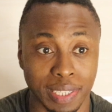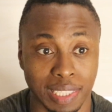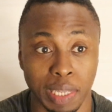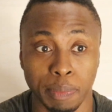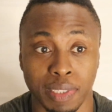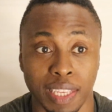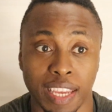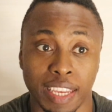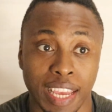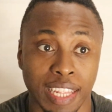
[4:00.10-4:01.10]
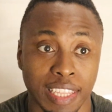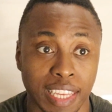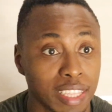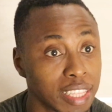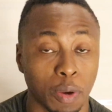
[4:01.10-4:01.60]
what it seems like. And
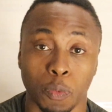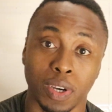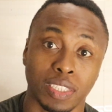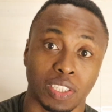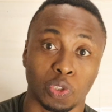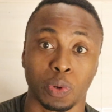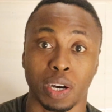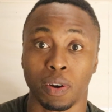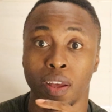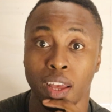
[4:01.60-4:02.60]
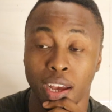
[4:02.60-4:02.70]
the other thing was as well,